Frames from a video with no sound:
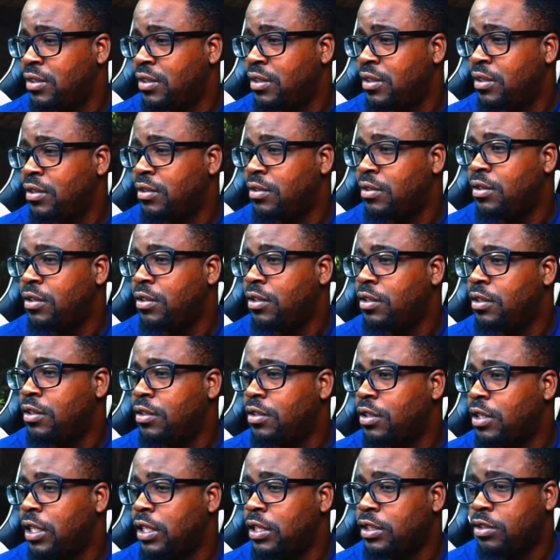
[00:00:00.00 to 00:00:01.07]
Oh,
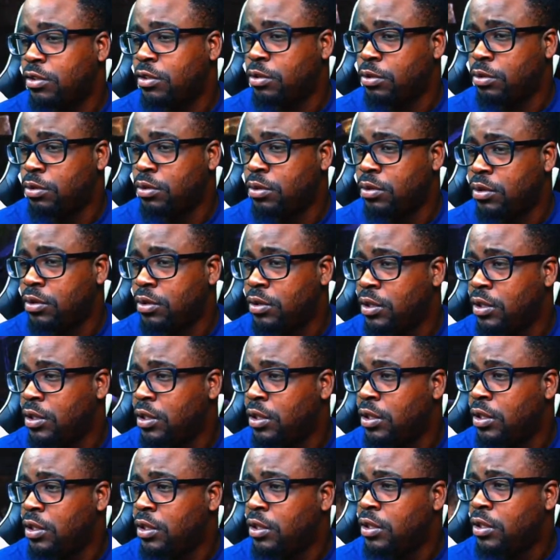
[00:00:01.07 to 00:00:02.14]
that's cool.
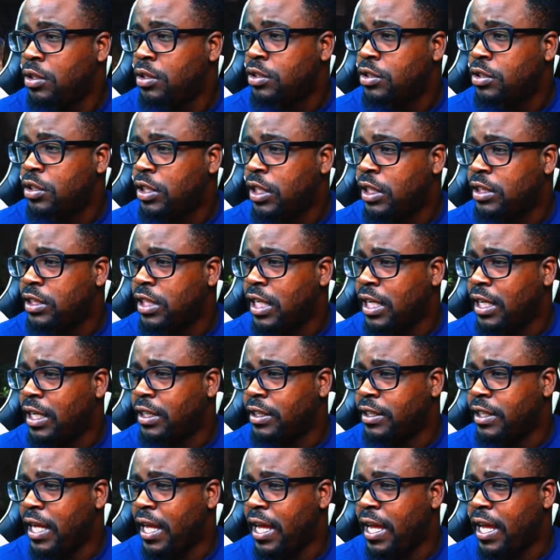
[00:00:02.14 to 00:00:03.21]
So that's like a
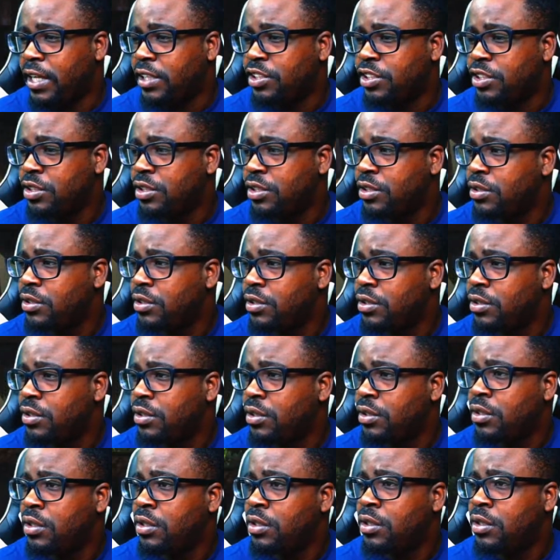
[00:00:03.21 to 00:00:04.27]
dash.
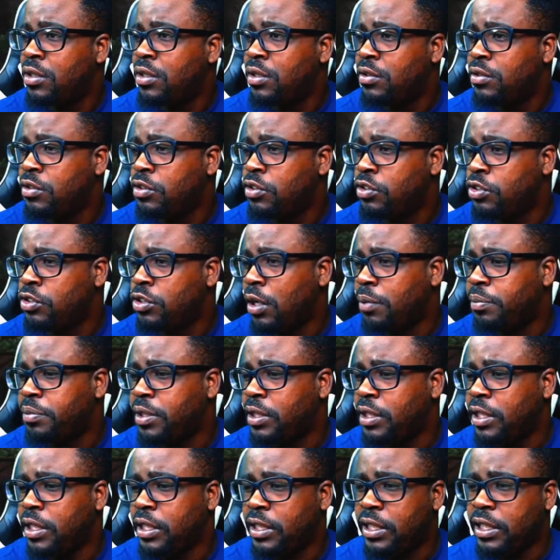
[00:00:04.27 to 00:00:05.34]
You jump
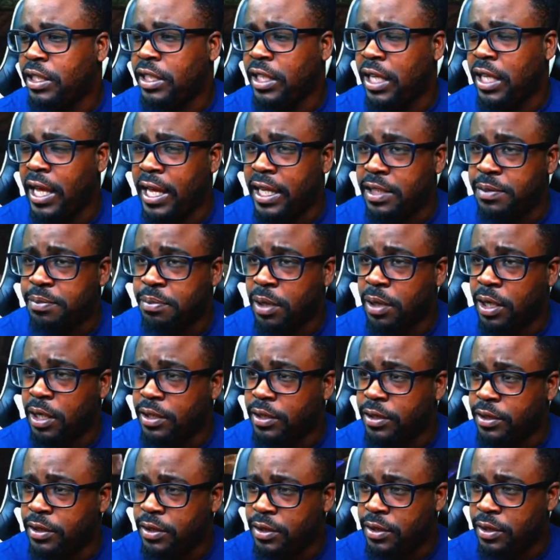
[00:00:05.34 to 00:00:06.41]
and hit the X
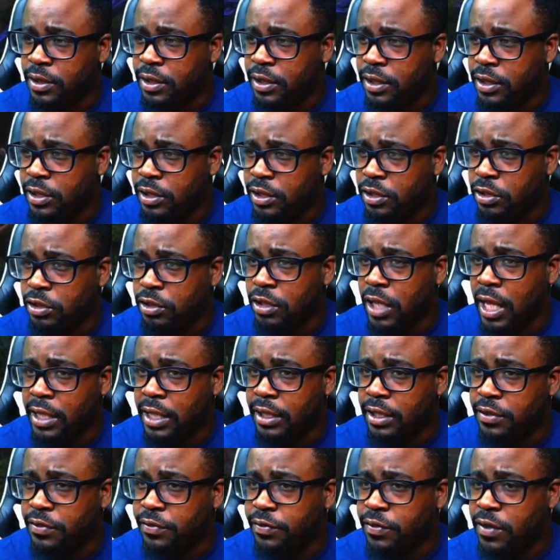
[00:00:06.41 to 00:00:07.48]
button. You do like
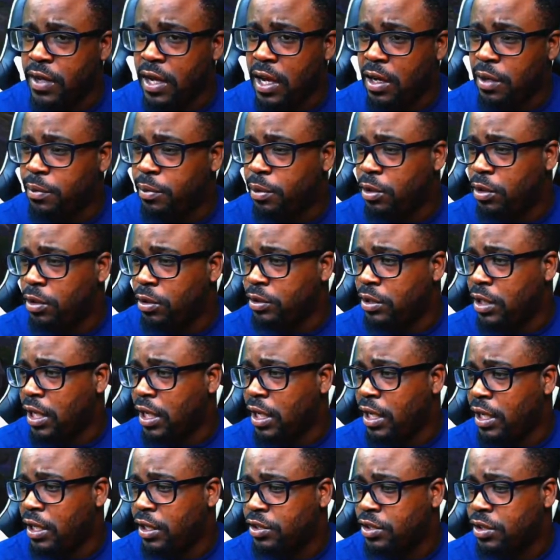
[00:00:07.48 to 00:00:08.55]
this fireball dash.